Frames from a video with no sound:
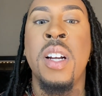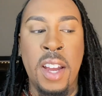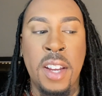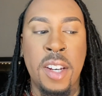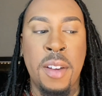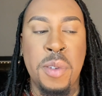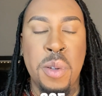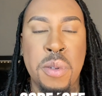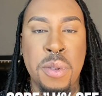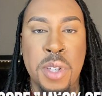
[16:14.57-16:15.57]
and if you
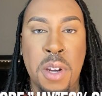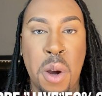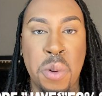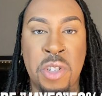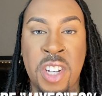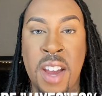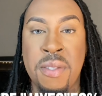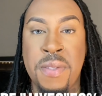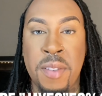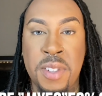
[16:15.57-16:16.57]
use the code
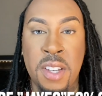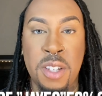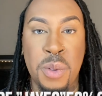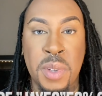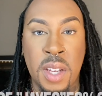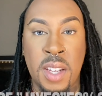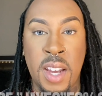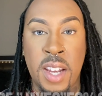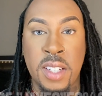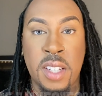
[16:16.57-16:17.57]
J50, you can
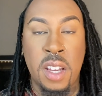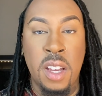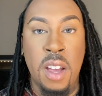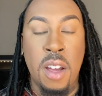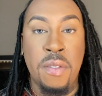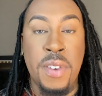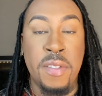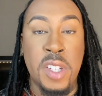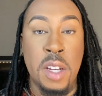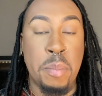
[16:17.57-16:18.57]
get
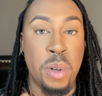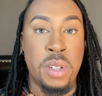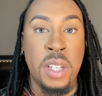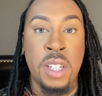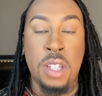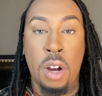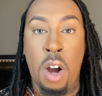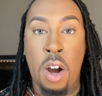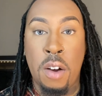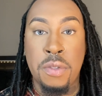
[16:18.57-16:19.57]
50%
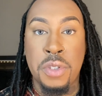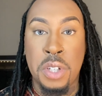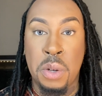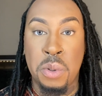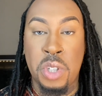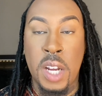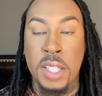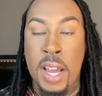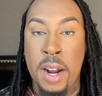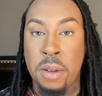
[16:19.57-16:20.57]
off. So check
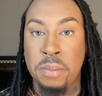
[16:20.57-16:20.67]
that out.